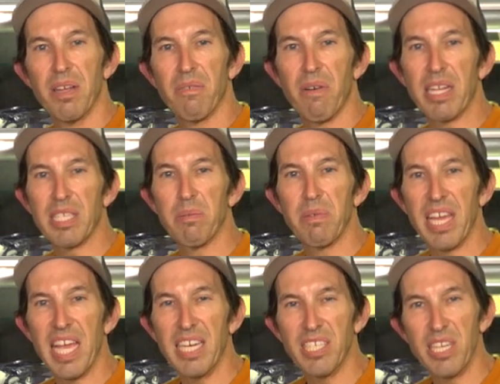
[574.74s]
write some of the
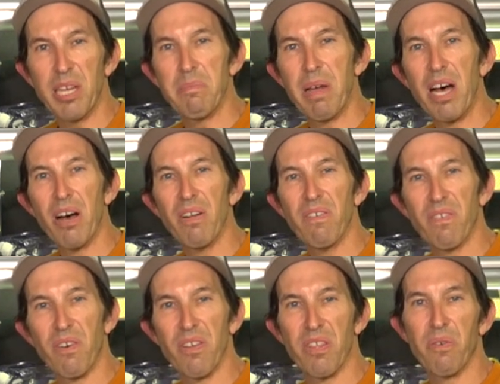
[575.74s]
H T M L
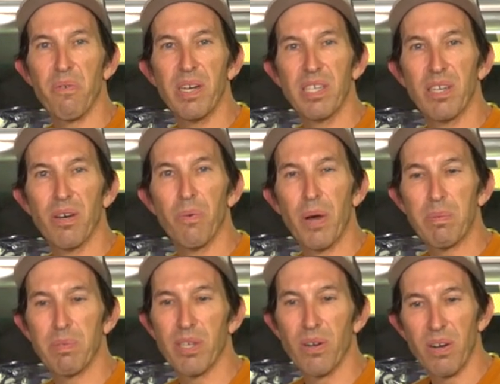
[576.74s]
for the original web
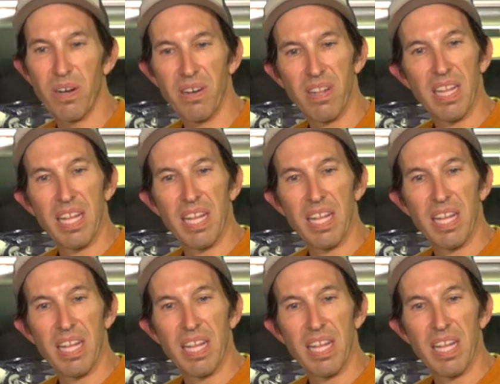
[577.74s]
store.